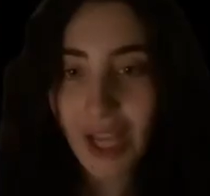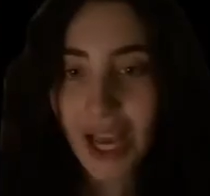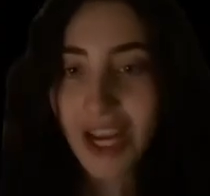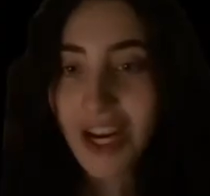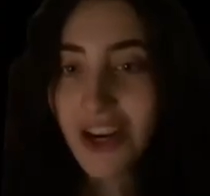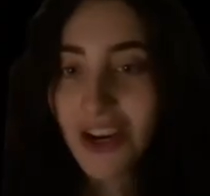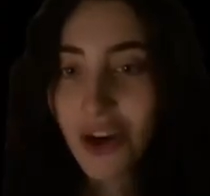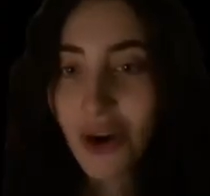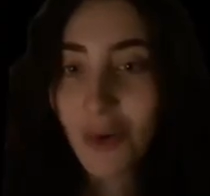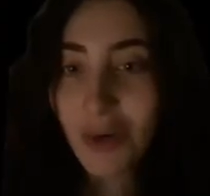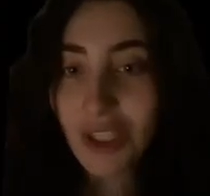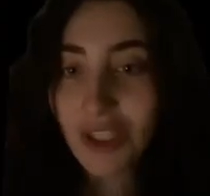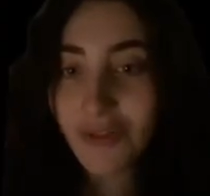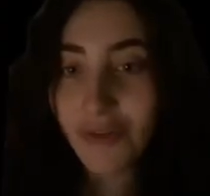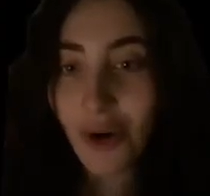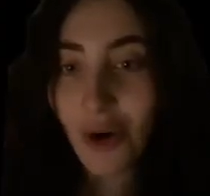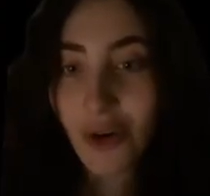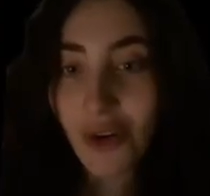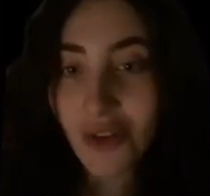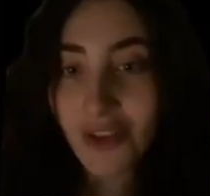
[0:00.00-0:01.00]
don't know which
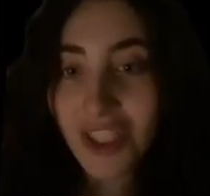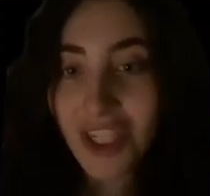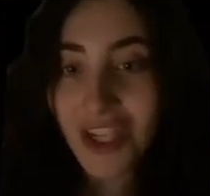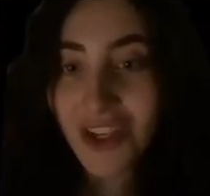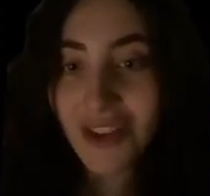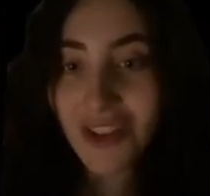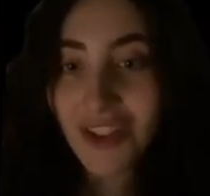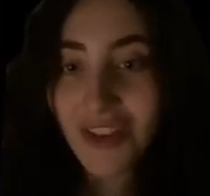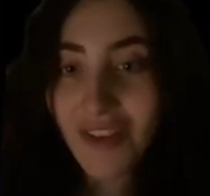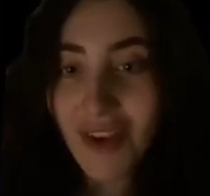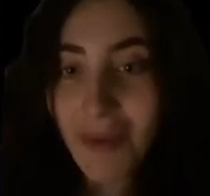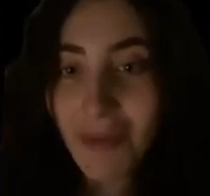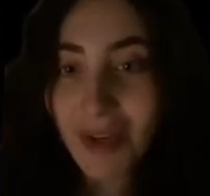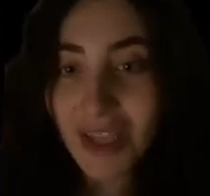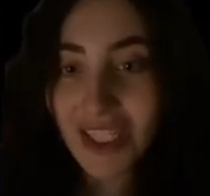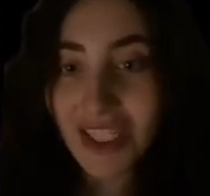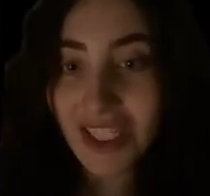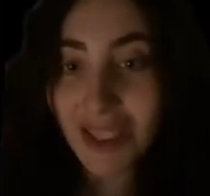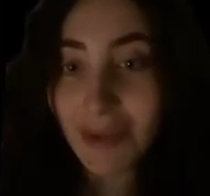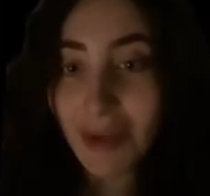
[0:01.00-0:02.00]
photo to use of him
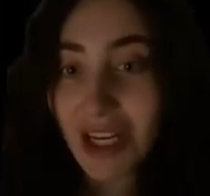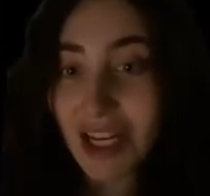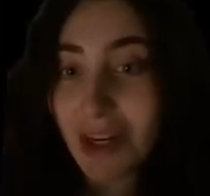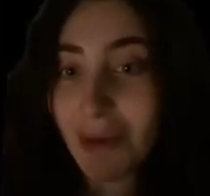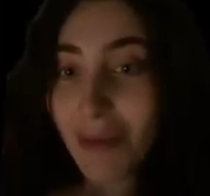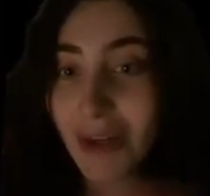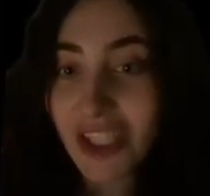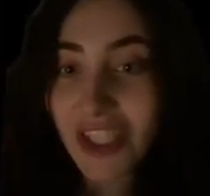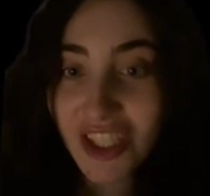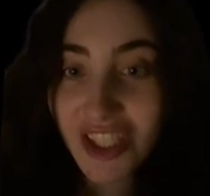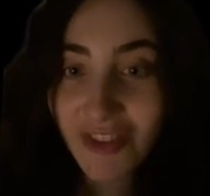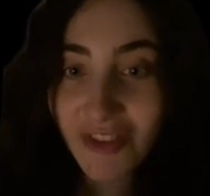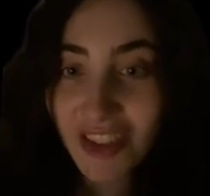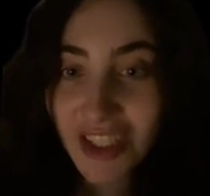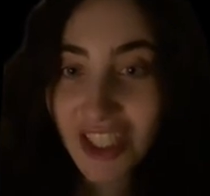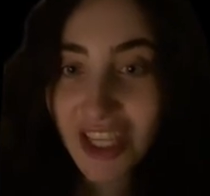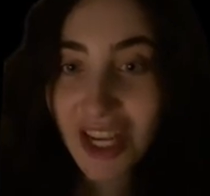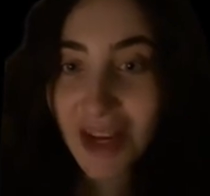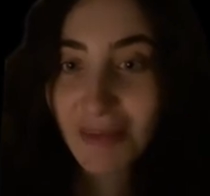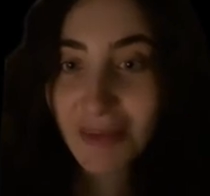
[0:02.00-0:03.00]
because he's been on a bunch of
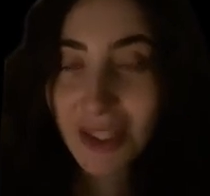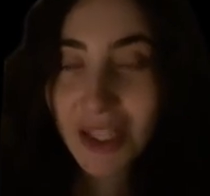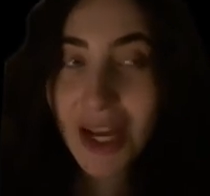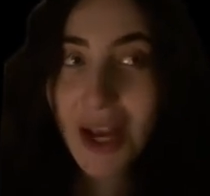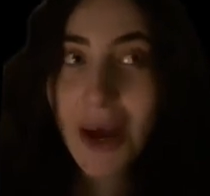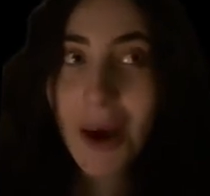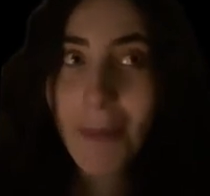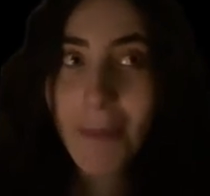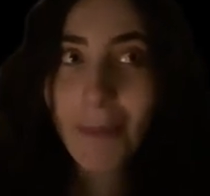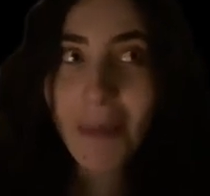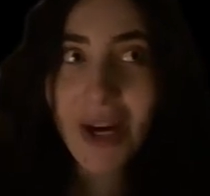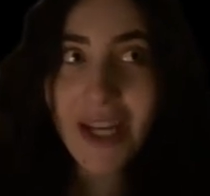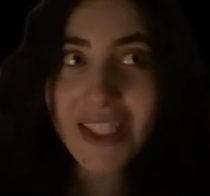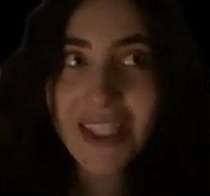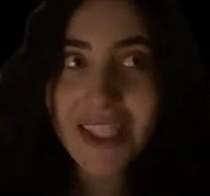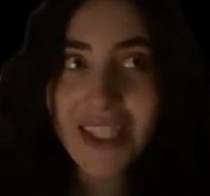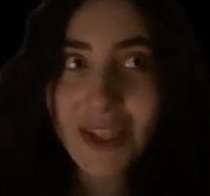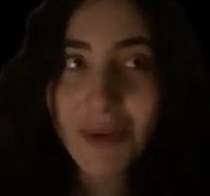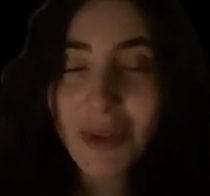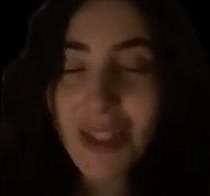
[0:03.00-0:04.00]
different teams, but
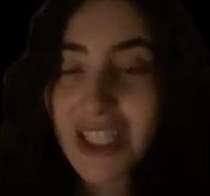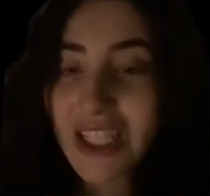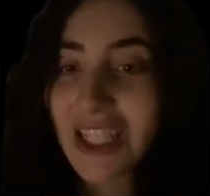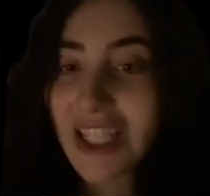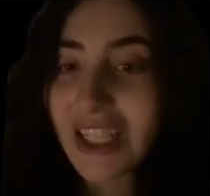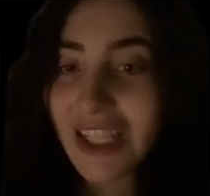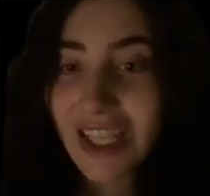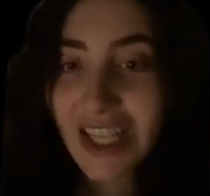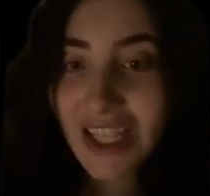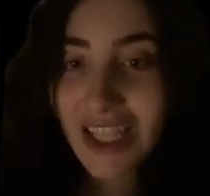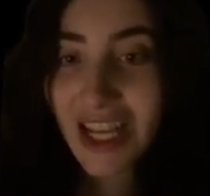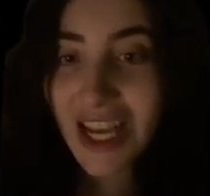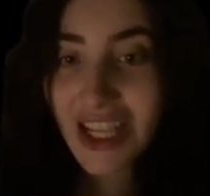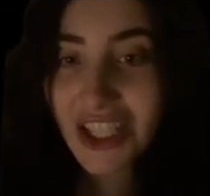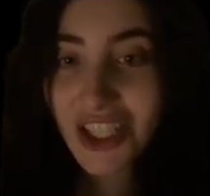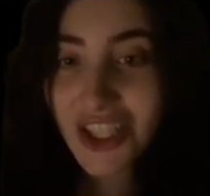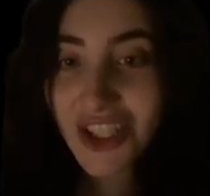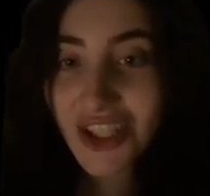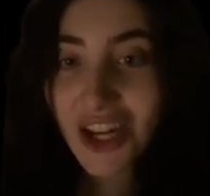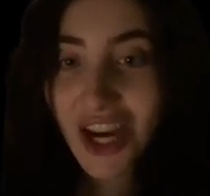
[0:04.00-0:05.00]
since he wasn't in the league
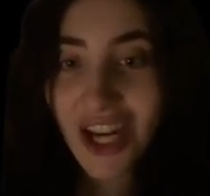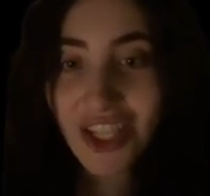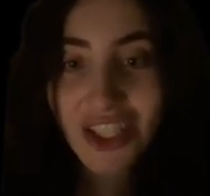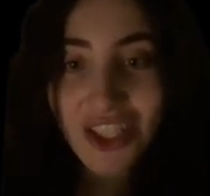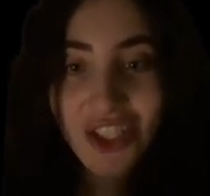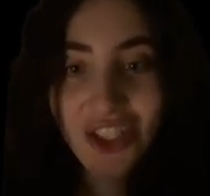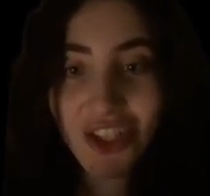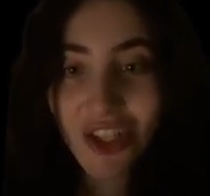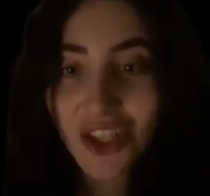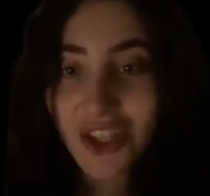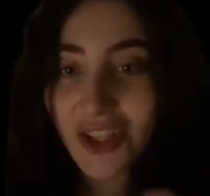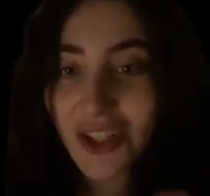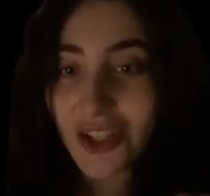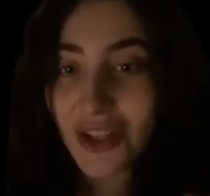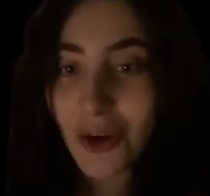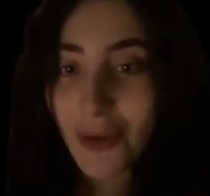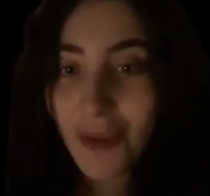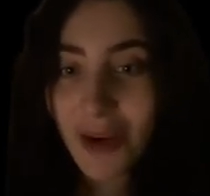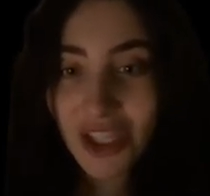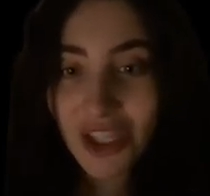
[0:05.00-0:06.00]
last year, I just took, you
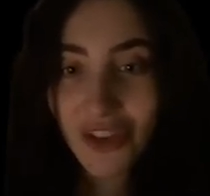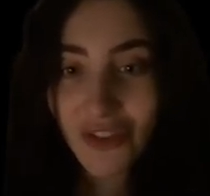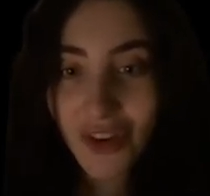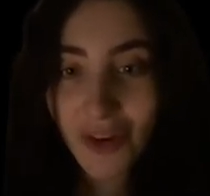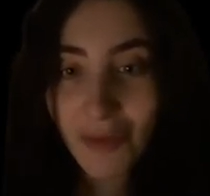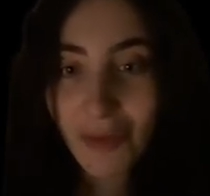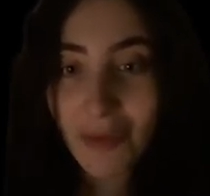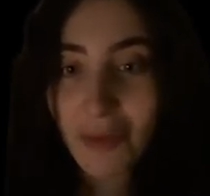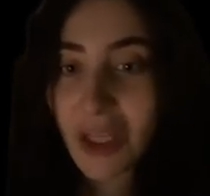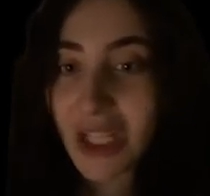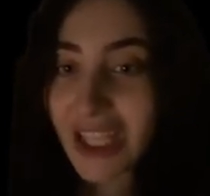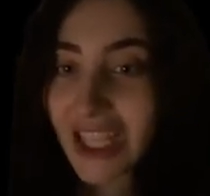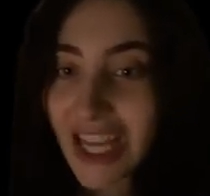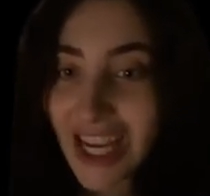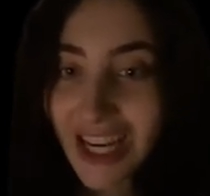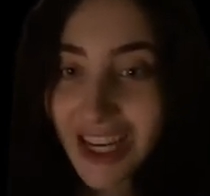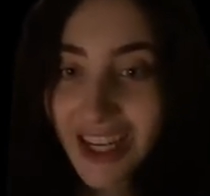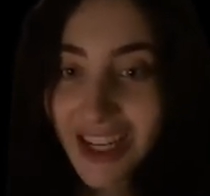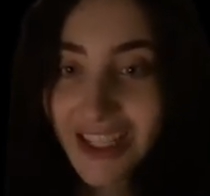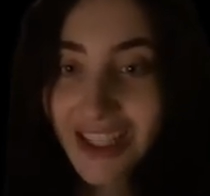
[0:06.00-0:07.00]
know, a picture of him from the
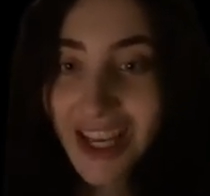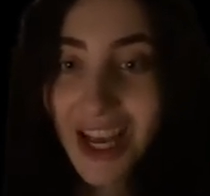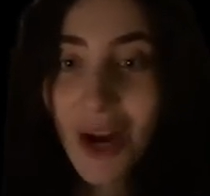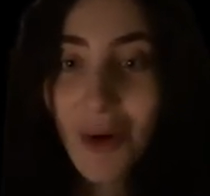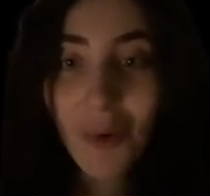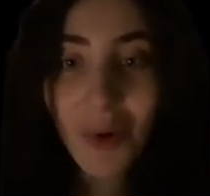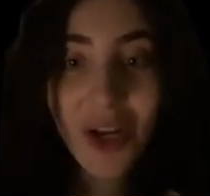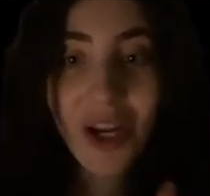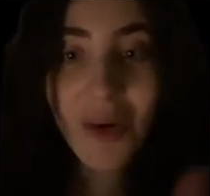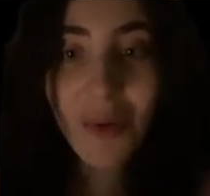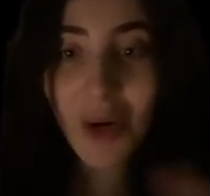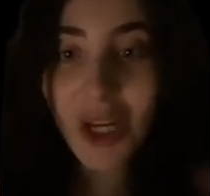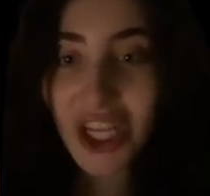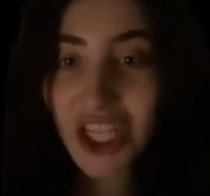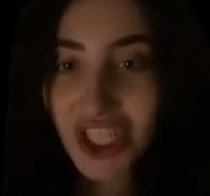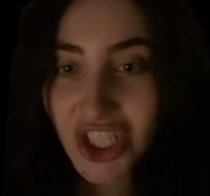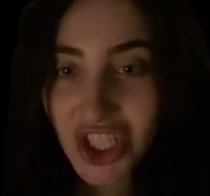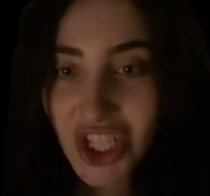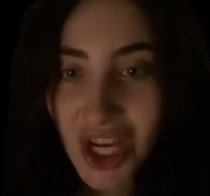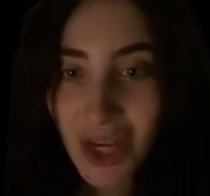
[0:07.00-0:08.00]
Lakers where he won
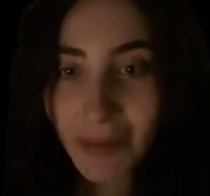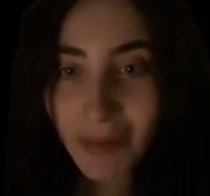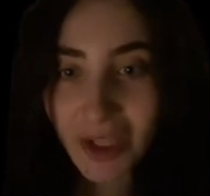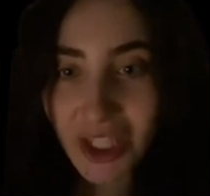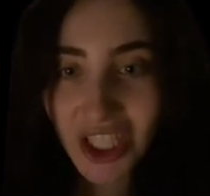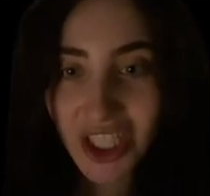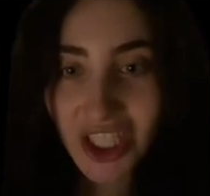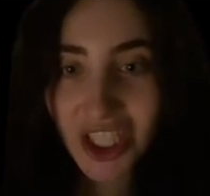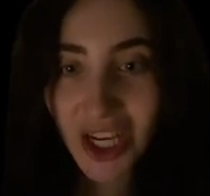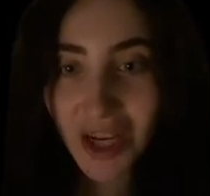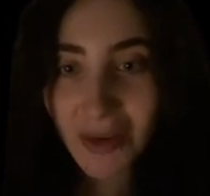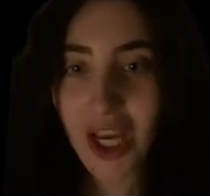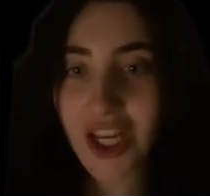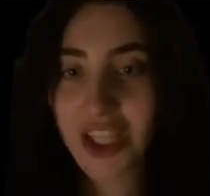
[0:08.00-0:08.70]
his championship.